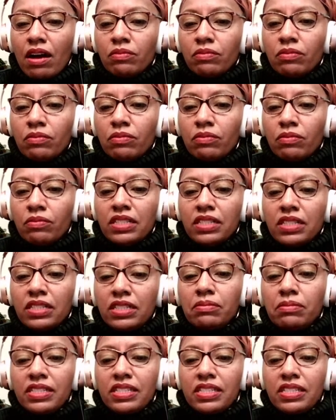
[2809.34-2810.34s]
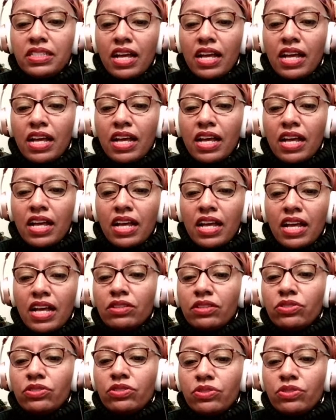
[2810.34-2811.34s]
We need to be telling
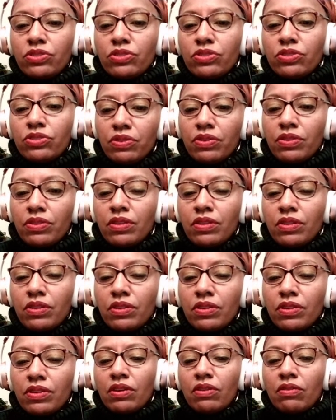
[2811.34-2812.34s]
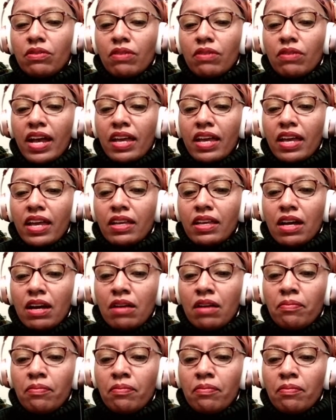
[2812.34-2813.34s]
the truth, right?
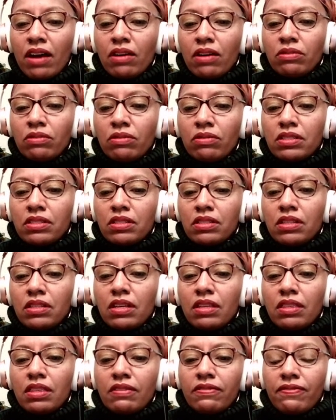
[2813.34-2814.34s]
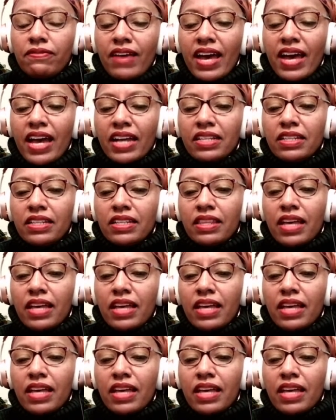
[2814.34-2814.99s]
About the fact